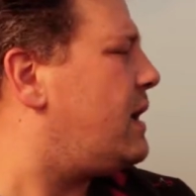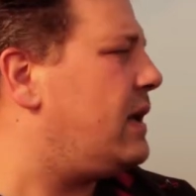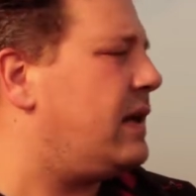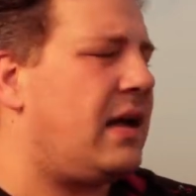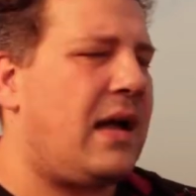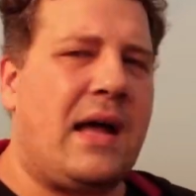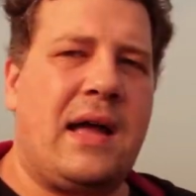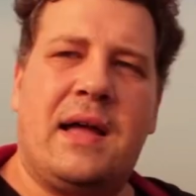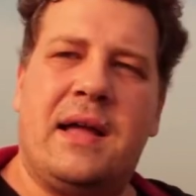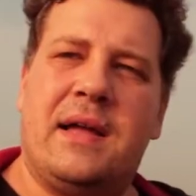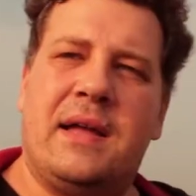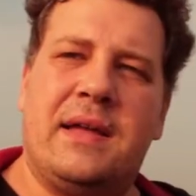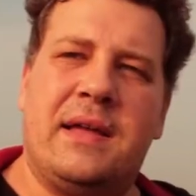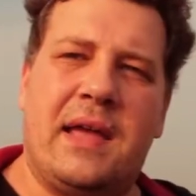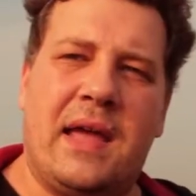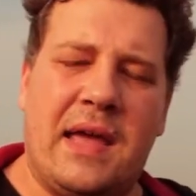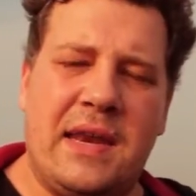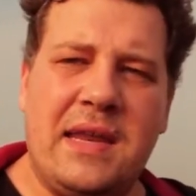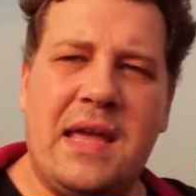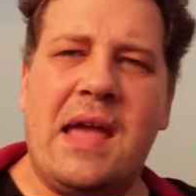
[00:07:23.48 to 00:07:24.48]
uh,
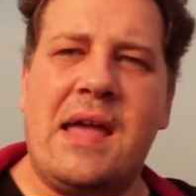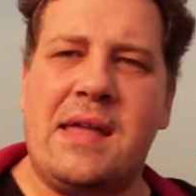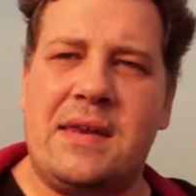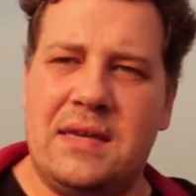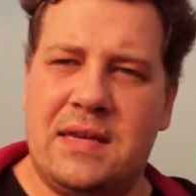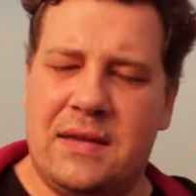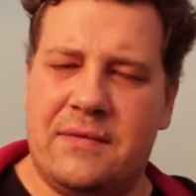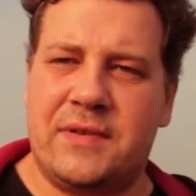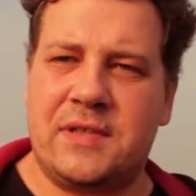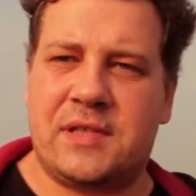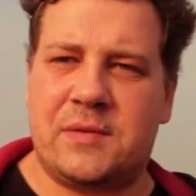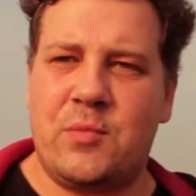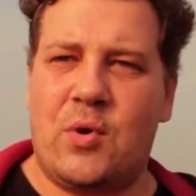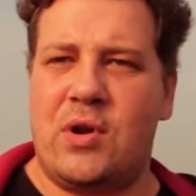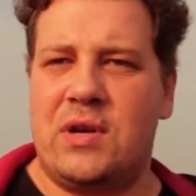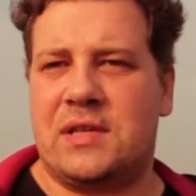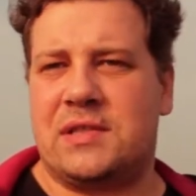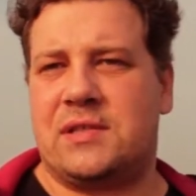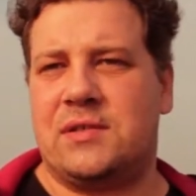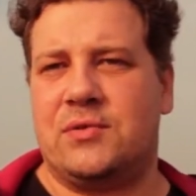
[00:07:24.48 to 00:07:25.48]
an, an even
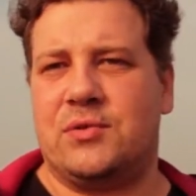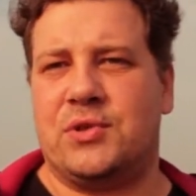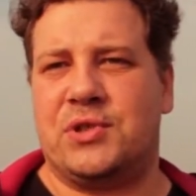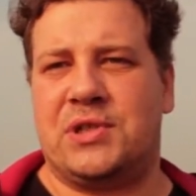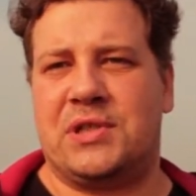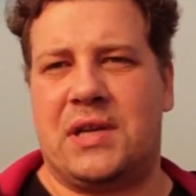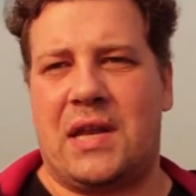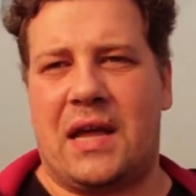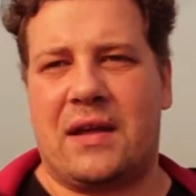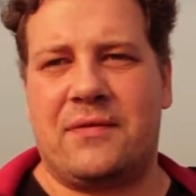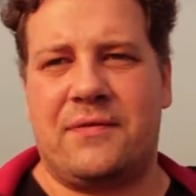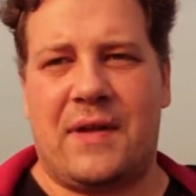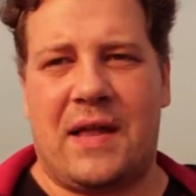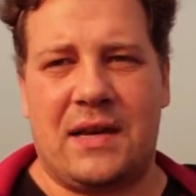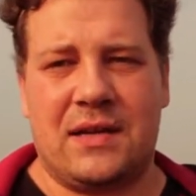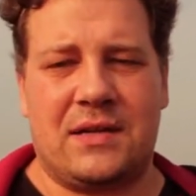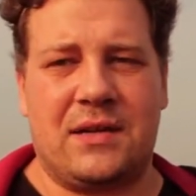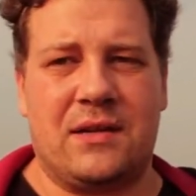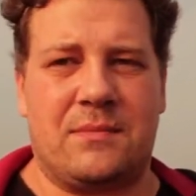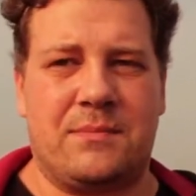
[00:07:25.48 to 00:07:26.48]
smaller solution like
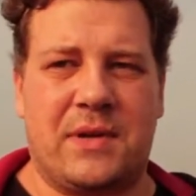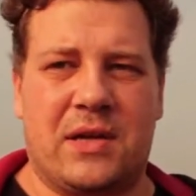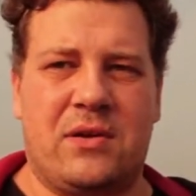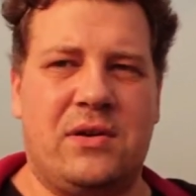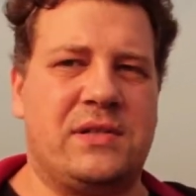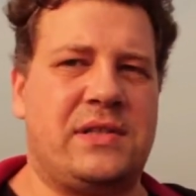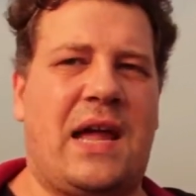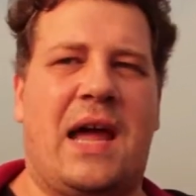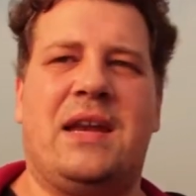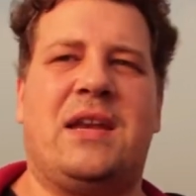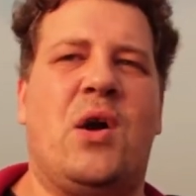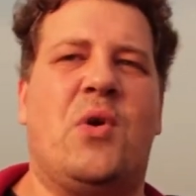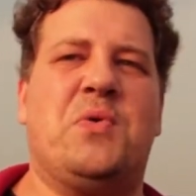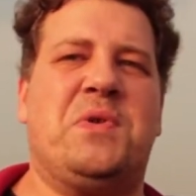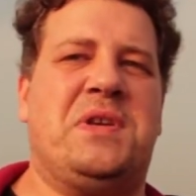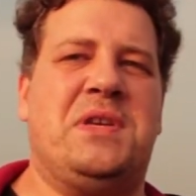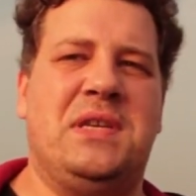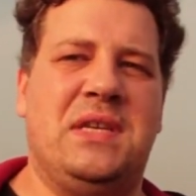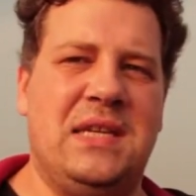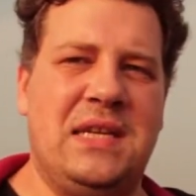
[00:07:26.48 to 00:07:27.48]
Falkon because I
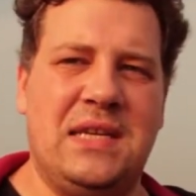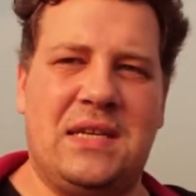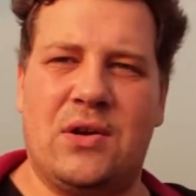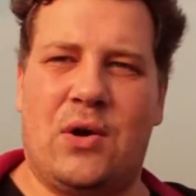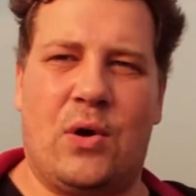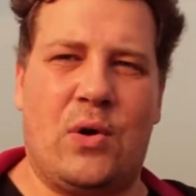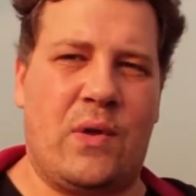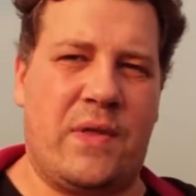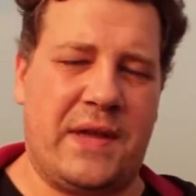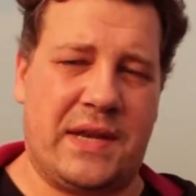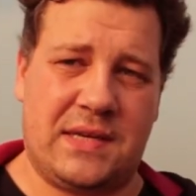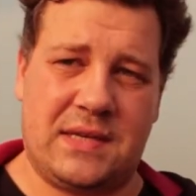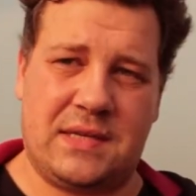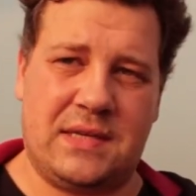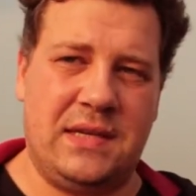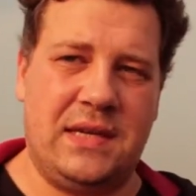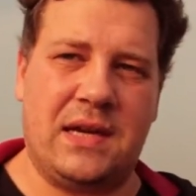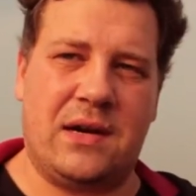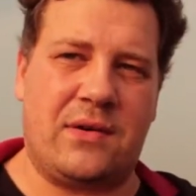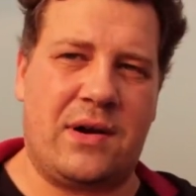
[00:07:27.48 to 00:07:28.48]
don't need all that
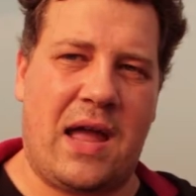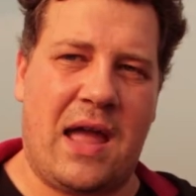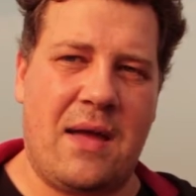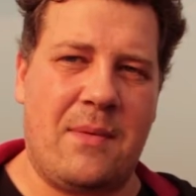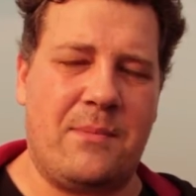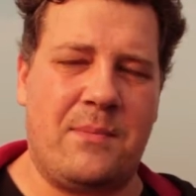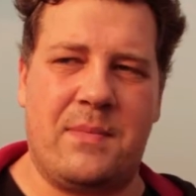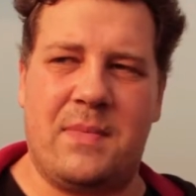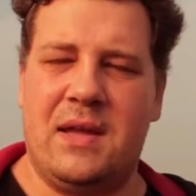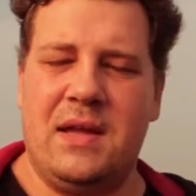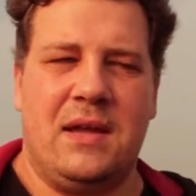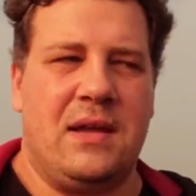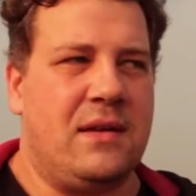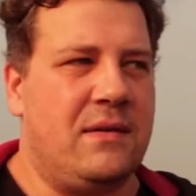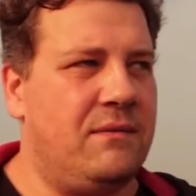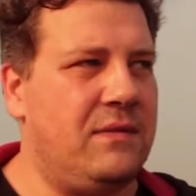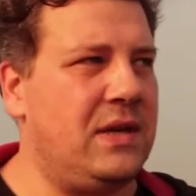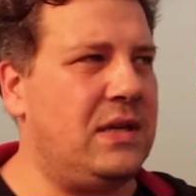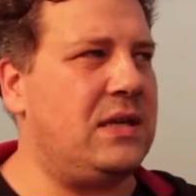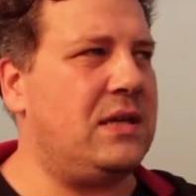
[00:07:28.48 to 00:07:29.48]
DRM,
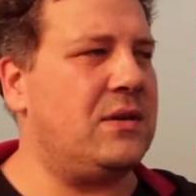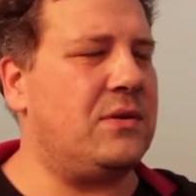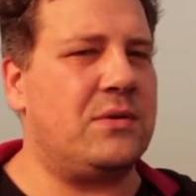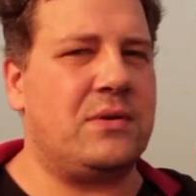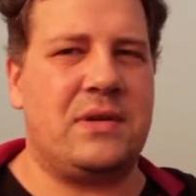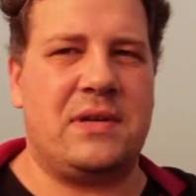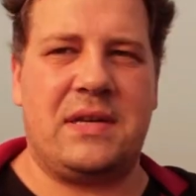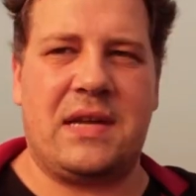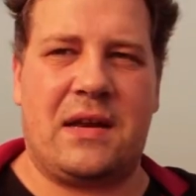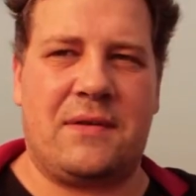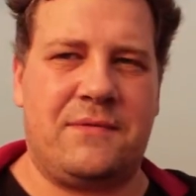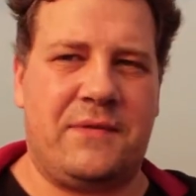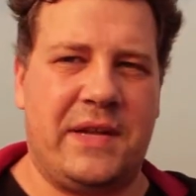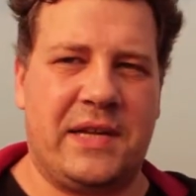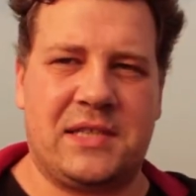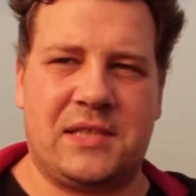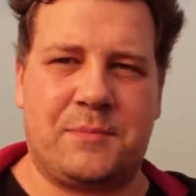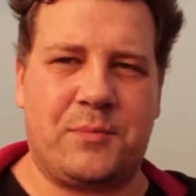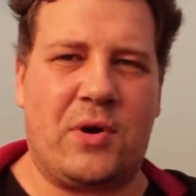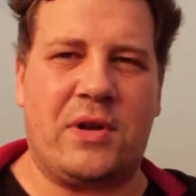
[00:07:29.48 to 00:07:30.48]
video,
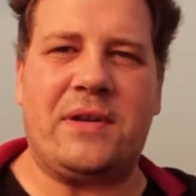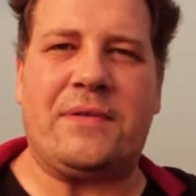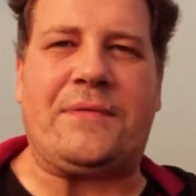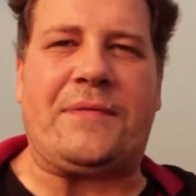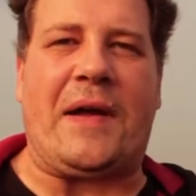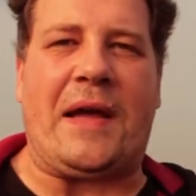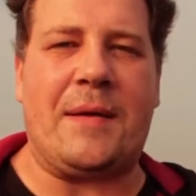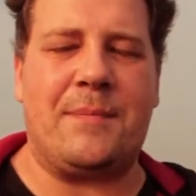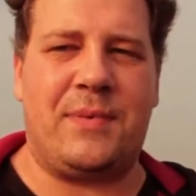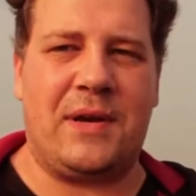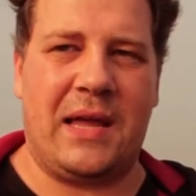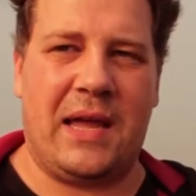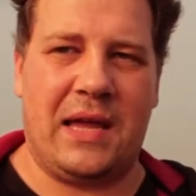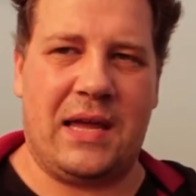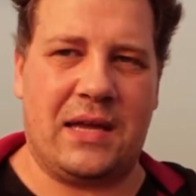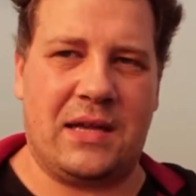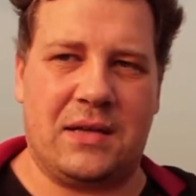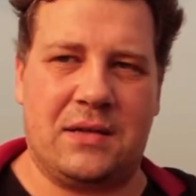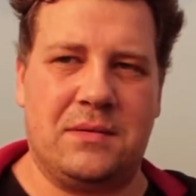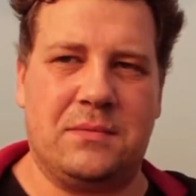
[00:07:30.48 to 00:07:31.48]
Netflix, Spotify
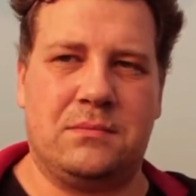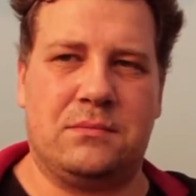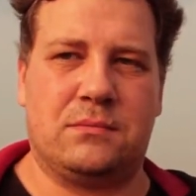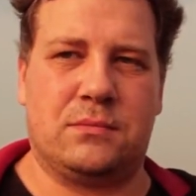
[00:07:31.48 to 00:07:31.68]
playing.